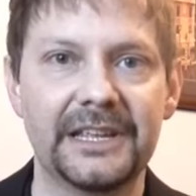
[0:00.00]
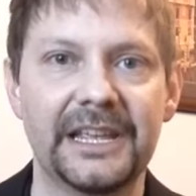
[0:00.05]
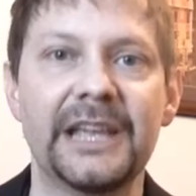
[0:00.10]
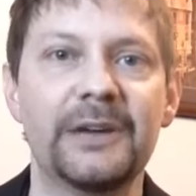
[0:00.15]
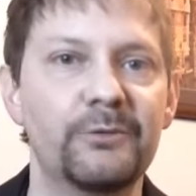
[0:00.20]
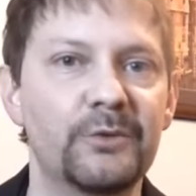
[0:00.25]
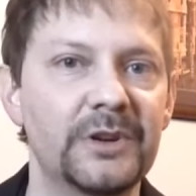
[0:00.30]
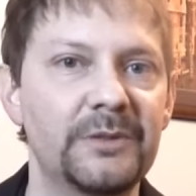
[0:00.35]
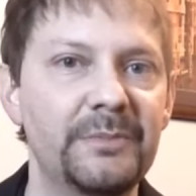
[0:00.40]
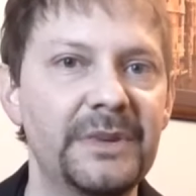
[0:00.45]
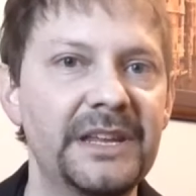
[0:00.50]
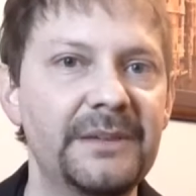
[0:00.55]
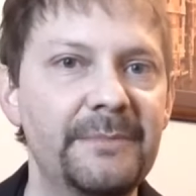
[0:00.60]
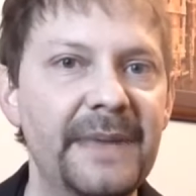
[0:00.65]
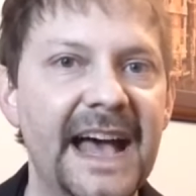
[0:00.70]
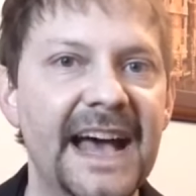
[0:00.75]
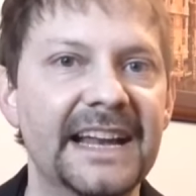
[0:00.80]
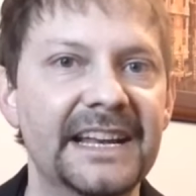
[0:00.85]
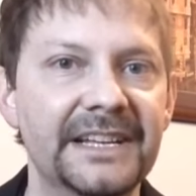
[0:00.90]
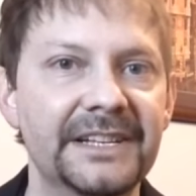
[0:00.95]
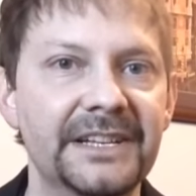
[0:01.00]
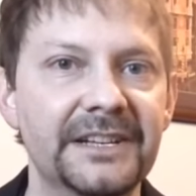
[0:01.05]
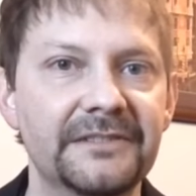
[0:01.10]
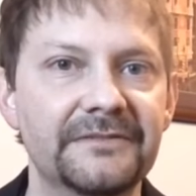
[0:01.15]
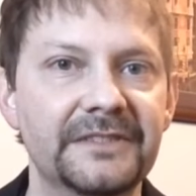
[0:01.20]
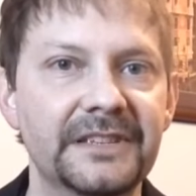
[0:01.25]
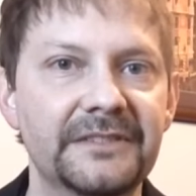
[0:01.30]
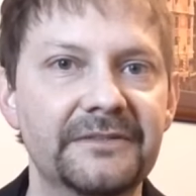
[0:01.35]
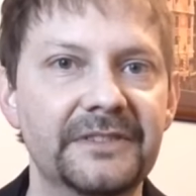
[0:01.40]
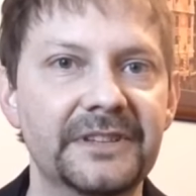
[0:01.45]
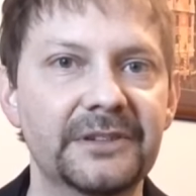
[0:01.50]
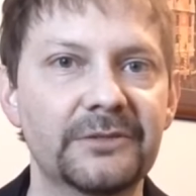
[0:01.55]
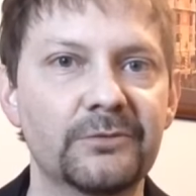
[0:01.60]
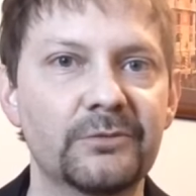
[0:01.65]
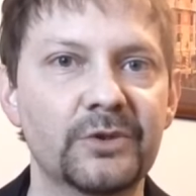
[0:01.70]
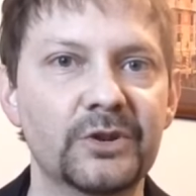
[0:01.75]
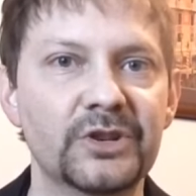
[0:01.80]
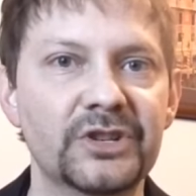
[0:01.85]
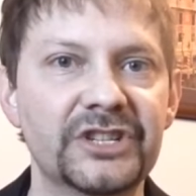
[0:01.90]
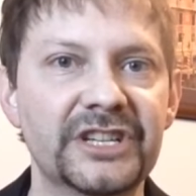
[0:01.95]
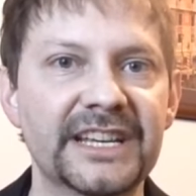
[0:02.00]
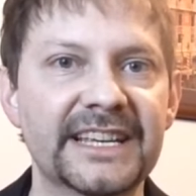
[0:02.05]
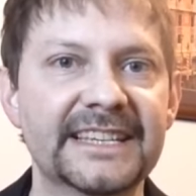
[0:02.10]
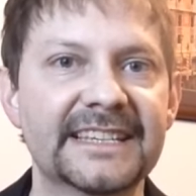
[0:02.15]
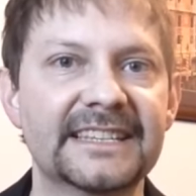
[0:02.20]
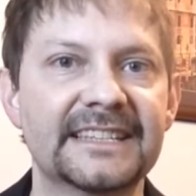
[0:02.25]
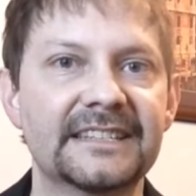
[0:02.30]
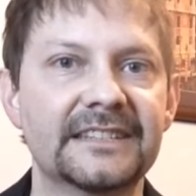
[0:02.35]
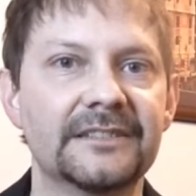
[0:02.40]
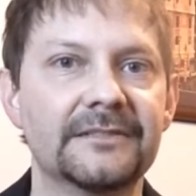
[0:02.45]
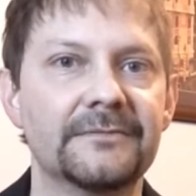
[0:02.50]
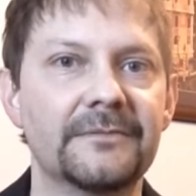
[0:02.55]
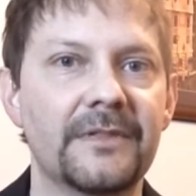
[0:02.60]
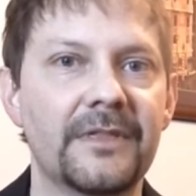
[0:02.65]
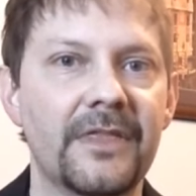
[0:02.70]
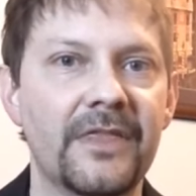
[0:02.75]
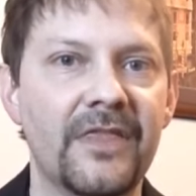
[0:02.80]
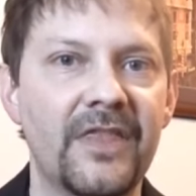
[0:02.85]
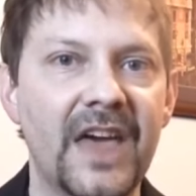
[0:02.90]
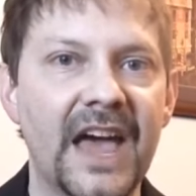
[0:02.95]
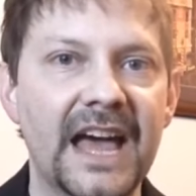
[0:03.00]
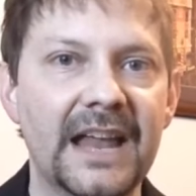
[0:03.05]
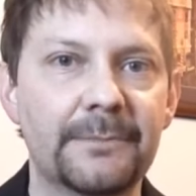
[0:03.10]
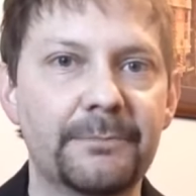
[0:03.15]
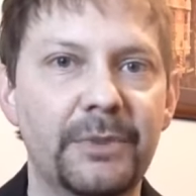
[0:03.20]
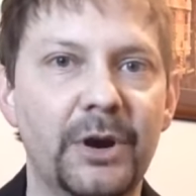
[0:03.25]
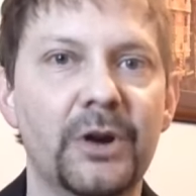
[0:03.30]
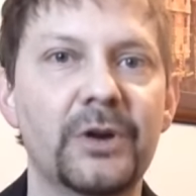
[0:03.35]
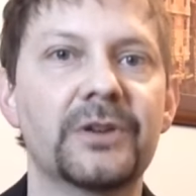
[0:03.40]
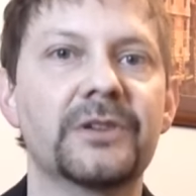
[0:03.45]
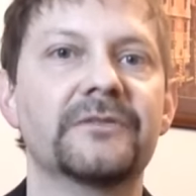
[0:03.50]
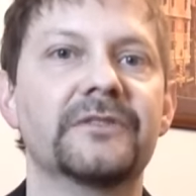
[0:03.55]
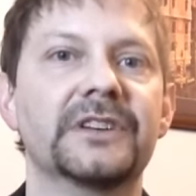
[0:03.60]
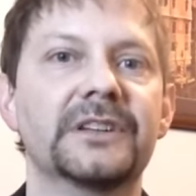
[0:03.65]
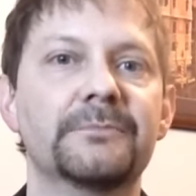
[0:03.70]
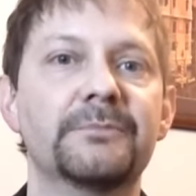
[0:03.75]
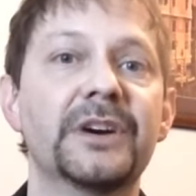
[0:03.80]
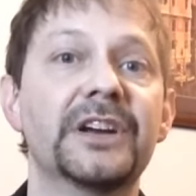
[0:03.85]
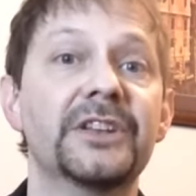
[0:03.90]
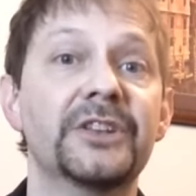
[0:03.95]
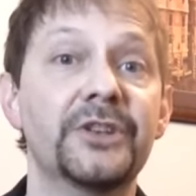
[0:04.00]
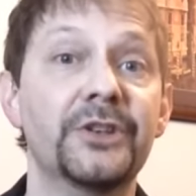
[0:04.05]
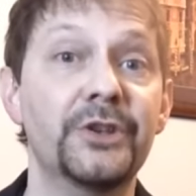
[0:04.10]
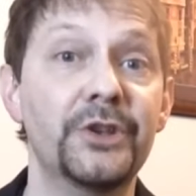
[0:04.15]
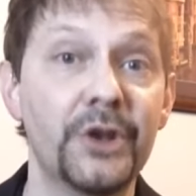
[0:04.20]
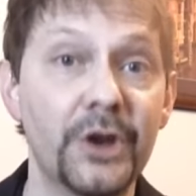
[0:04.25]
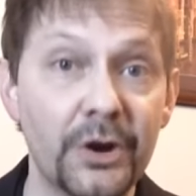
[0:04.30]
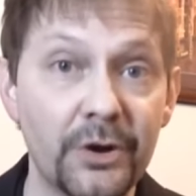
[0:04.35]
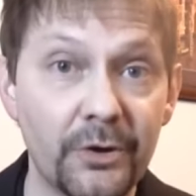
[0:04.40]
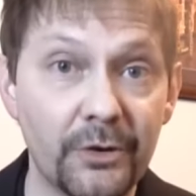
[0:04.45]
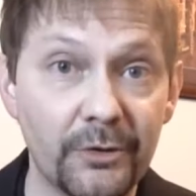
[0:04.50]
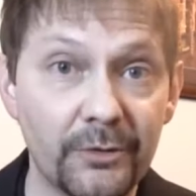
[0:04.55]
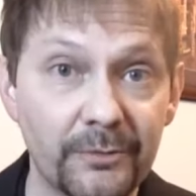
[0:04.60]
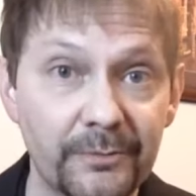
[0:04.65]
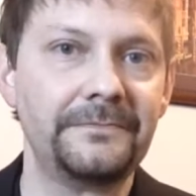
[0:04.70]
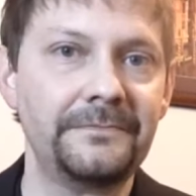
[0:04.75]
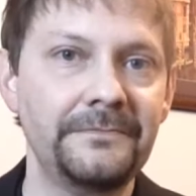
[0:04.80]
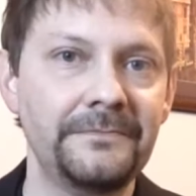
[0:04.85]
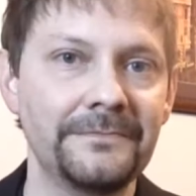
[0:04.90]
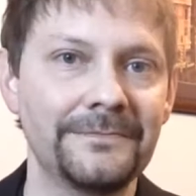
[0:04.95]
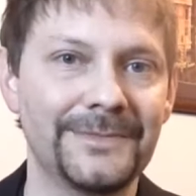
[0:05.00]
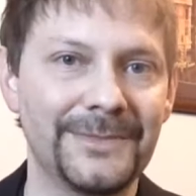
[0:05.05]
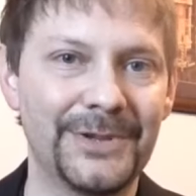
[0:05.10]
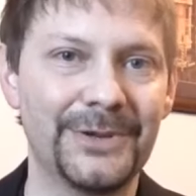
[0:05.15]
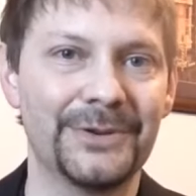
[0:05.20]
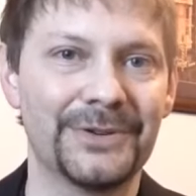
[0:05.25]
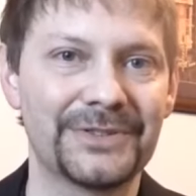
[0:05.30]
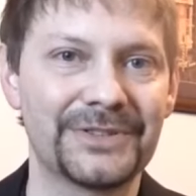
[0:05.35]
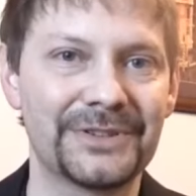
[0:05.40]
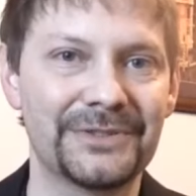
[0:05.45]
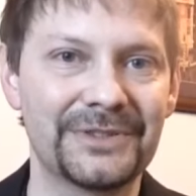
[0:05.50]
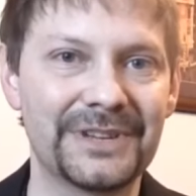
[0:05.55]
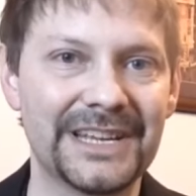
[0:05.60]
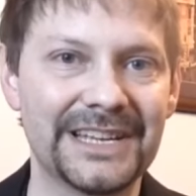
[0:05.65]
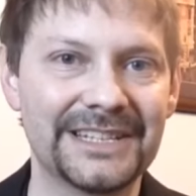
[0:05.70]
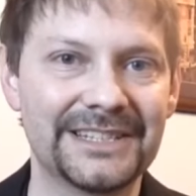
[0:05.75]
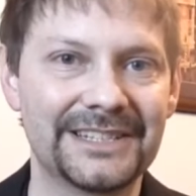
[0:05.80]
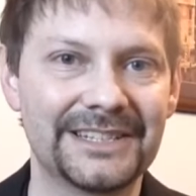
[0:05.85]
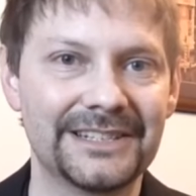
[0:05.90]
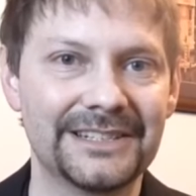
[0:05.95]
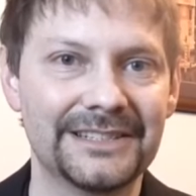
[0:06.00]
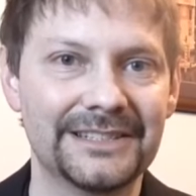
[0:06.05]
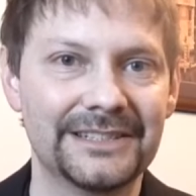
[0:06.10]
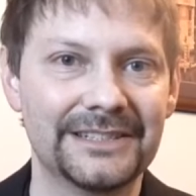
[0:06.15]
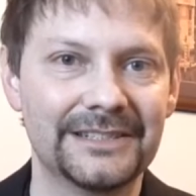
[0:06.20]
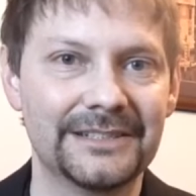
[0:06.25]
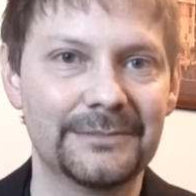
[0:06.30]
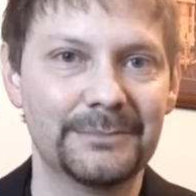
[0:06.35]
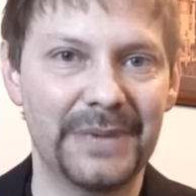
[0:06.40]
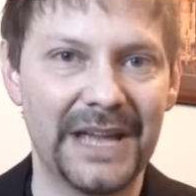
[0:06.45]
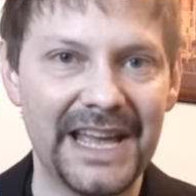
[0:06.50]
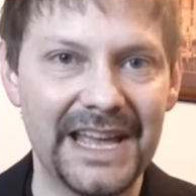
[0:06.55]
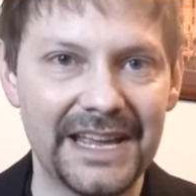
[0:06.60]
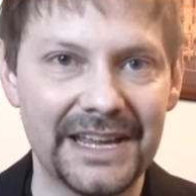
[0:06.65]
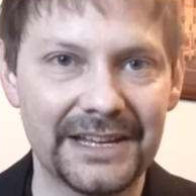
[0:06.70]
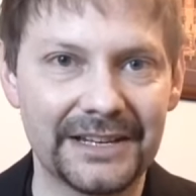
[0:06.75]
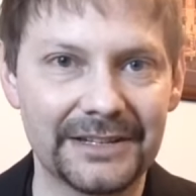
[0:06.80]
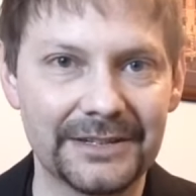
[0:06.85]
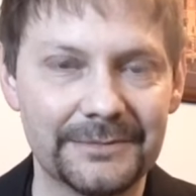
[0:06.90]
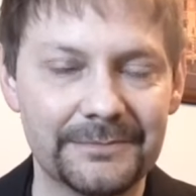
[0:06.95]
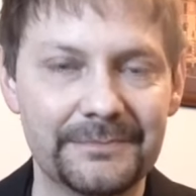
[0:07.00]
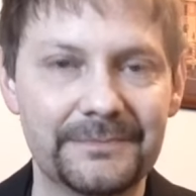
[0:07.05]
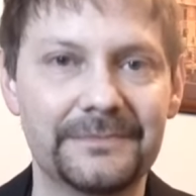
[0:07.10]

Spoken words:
It would be bad enough if it were just that part of it, but no. You also get pain.